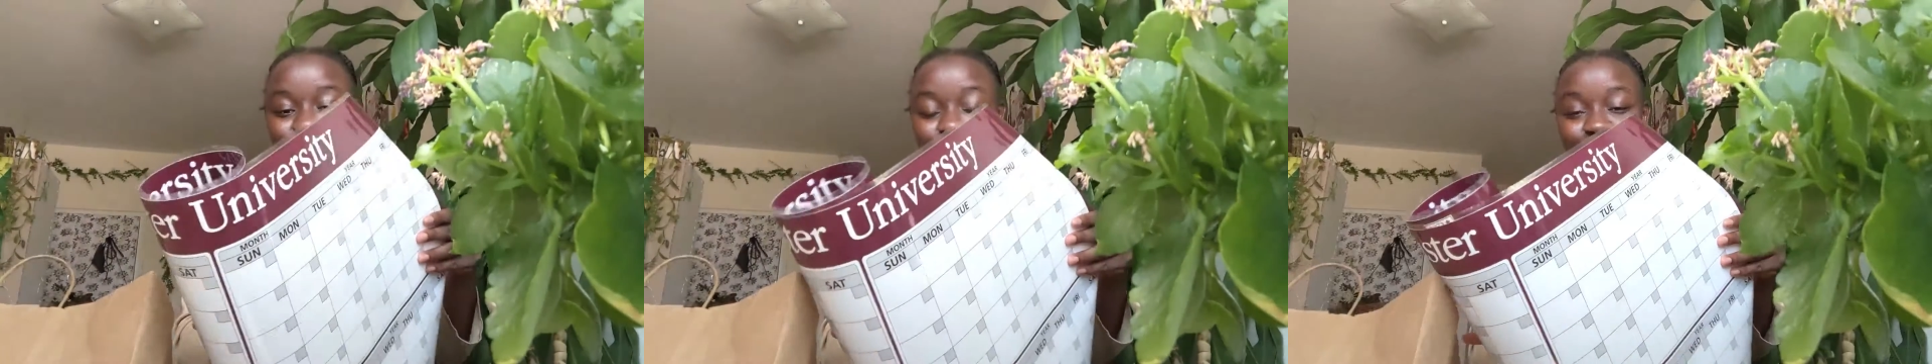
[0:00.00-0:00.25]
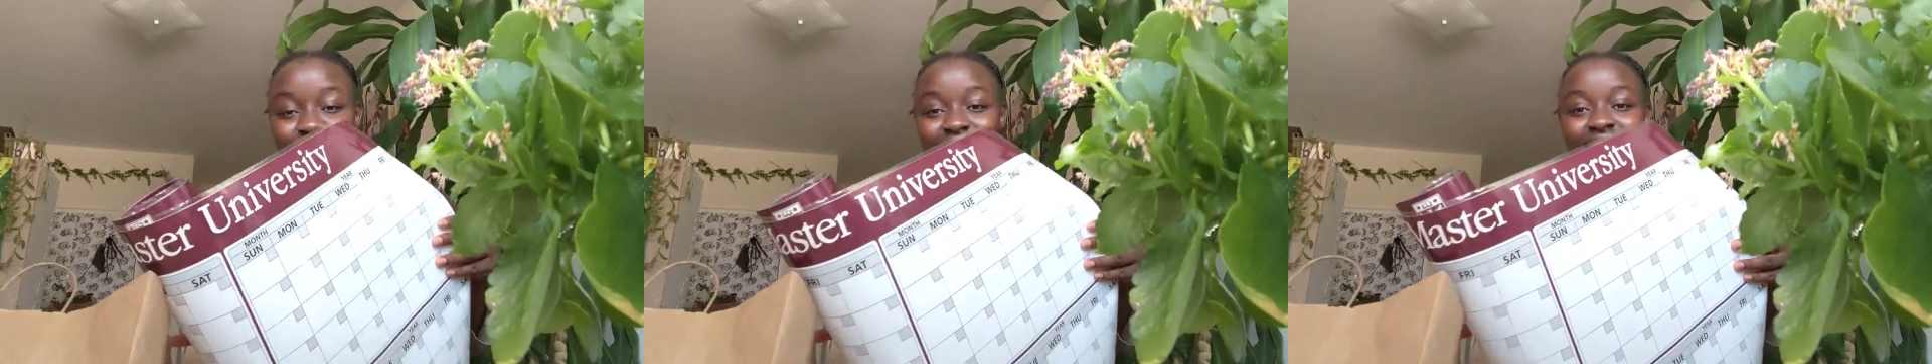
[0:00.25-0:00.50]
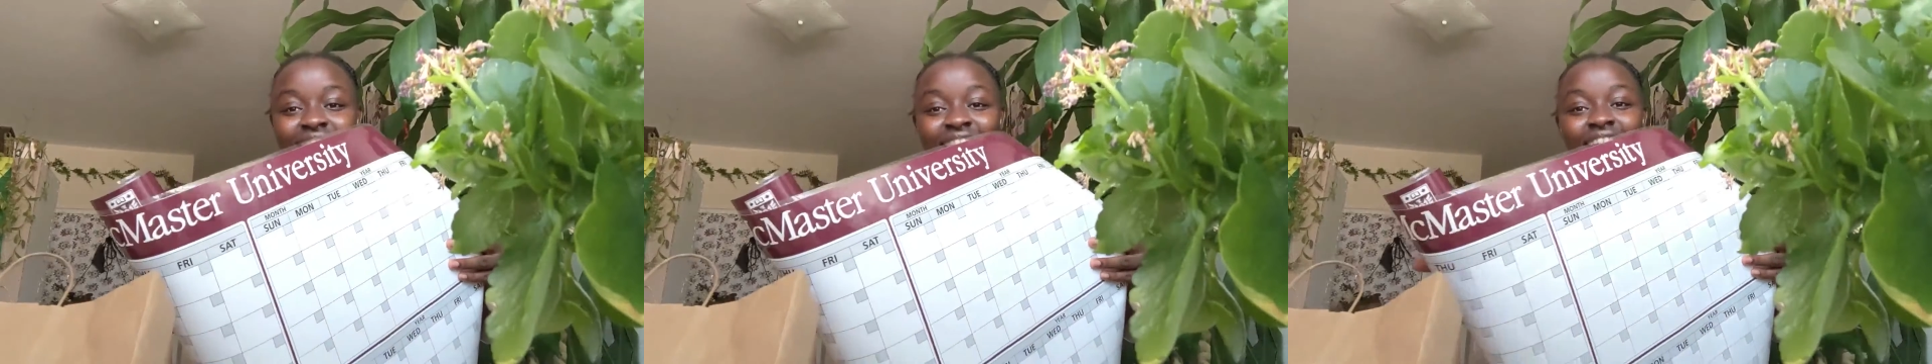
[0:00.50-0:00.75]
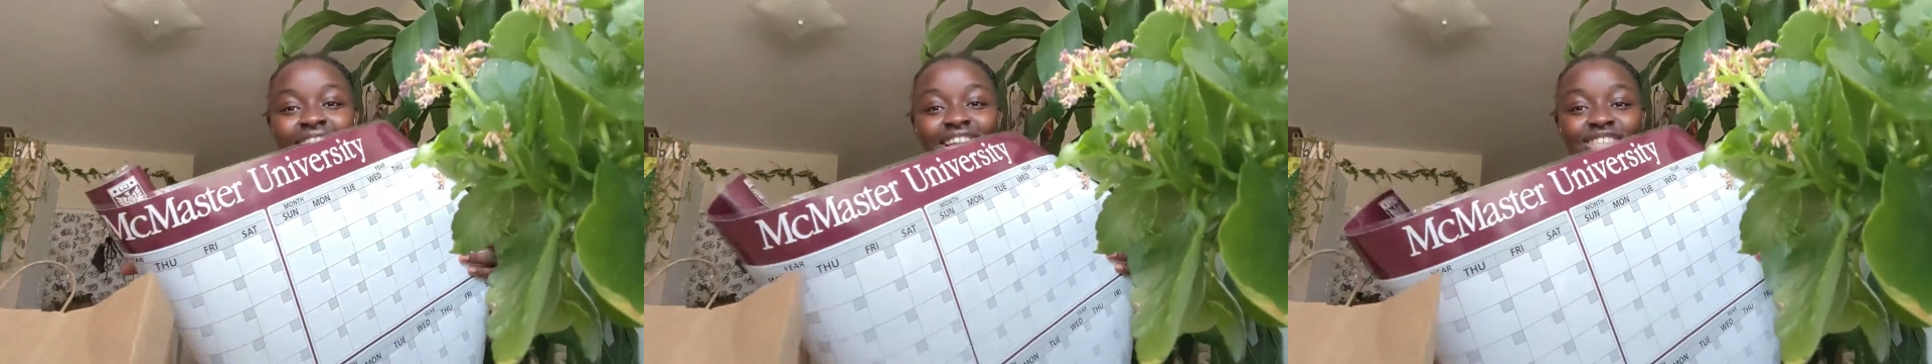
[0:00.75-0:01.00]
store.
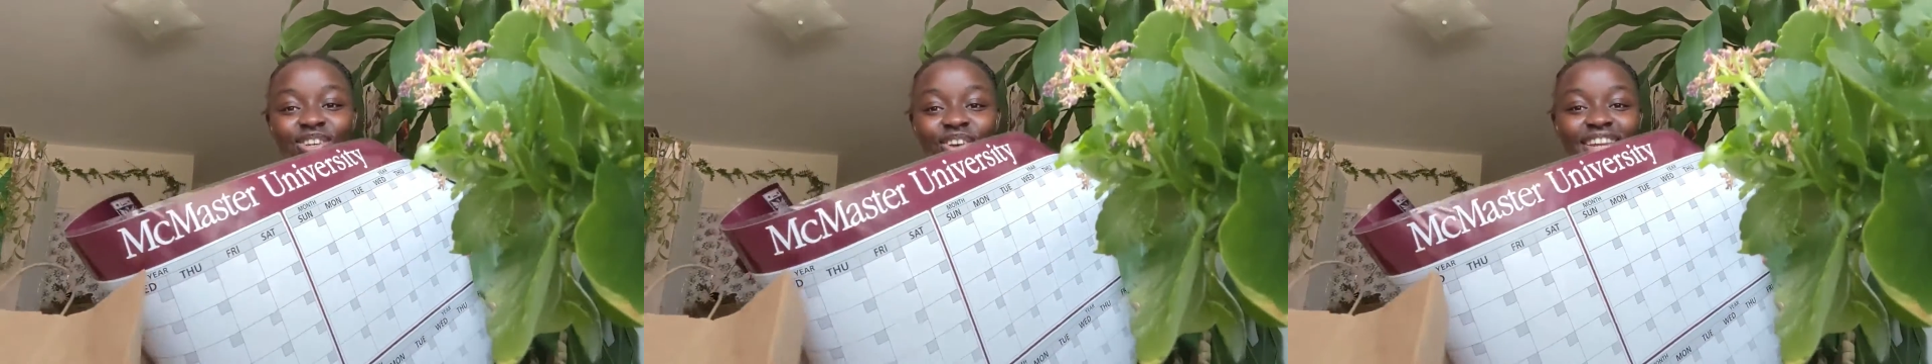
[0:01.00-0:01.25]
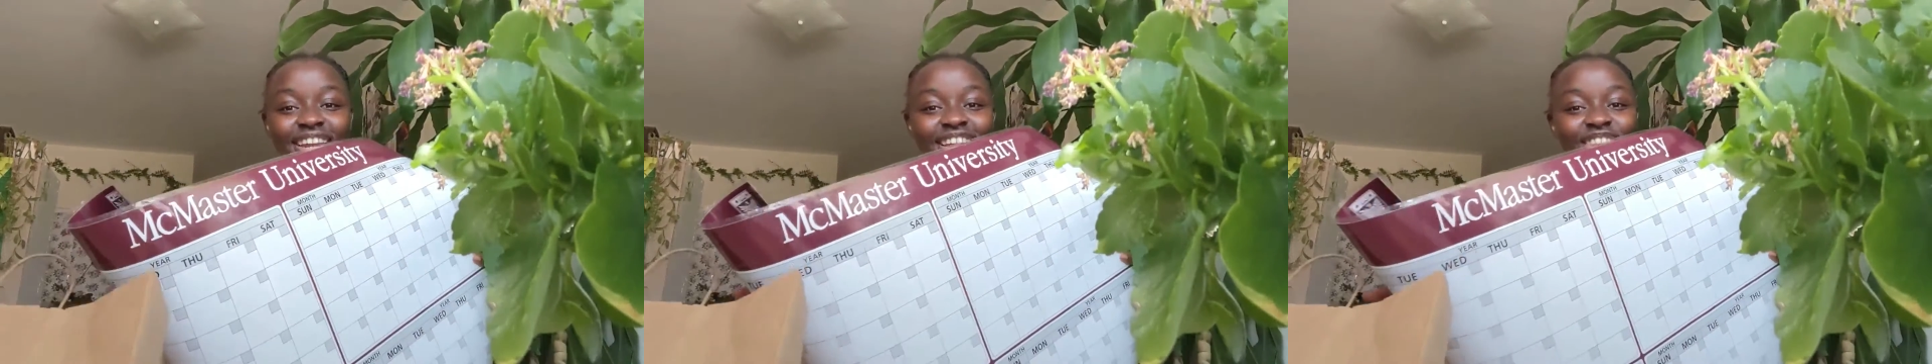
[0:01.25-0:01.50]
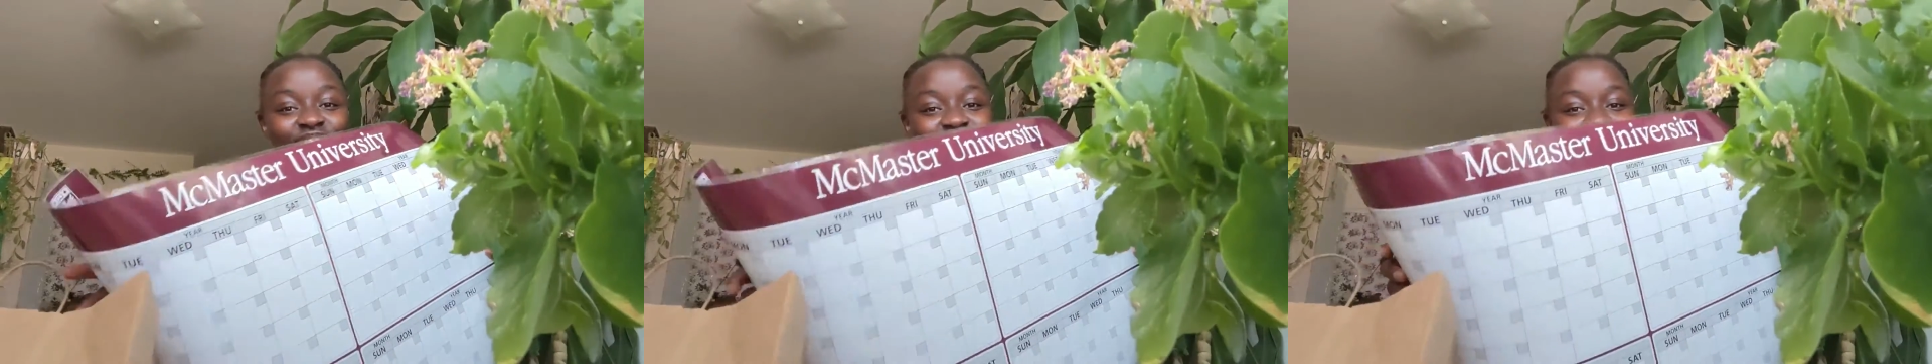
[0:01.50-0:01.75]
I saw it and I knew